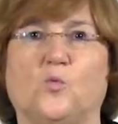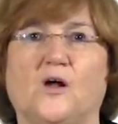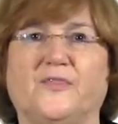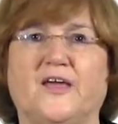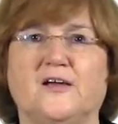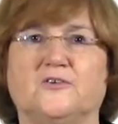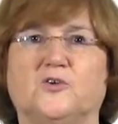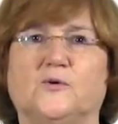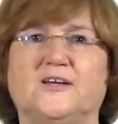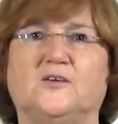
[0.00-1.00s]
what they are
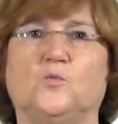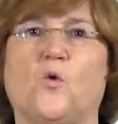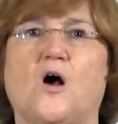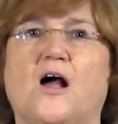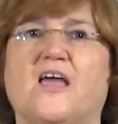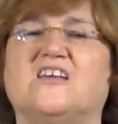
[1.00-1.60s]
doing and why,